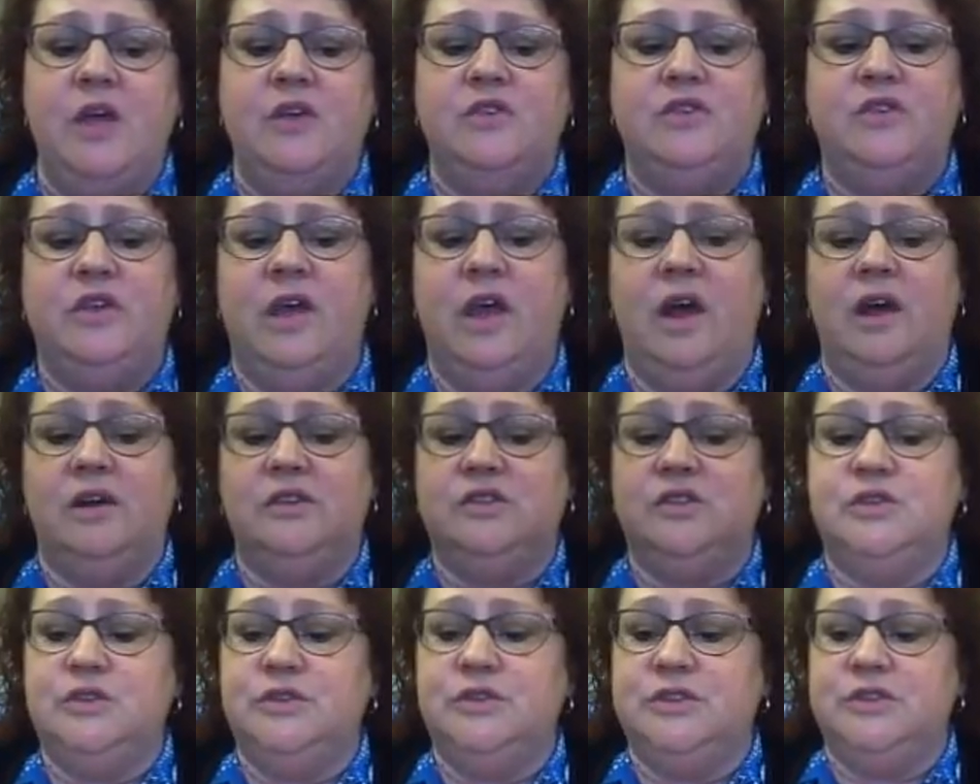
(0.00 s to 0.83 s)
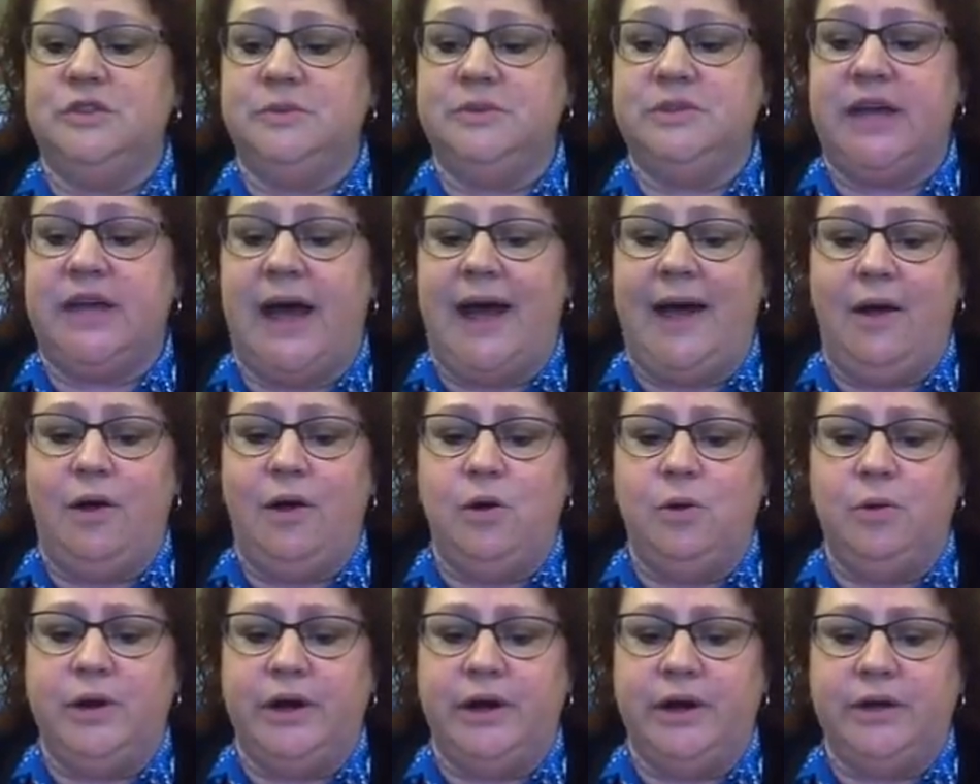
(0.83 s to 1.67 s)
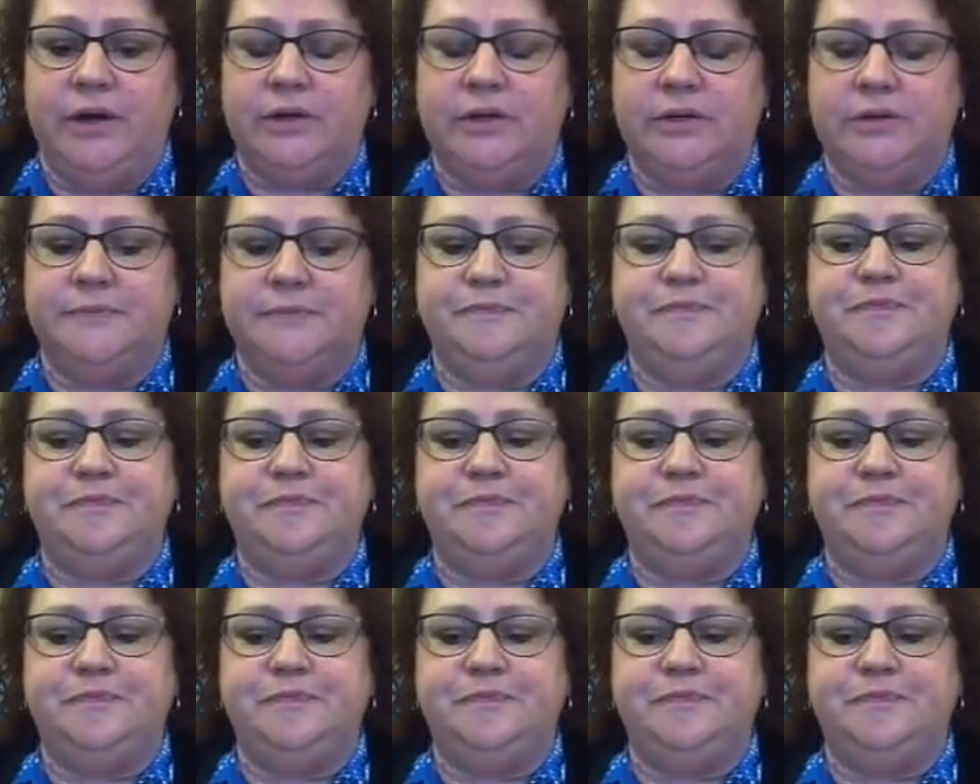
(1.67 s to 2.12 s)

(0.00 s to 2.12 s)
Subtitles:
So they also do some tile work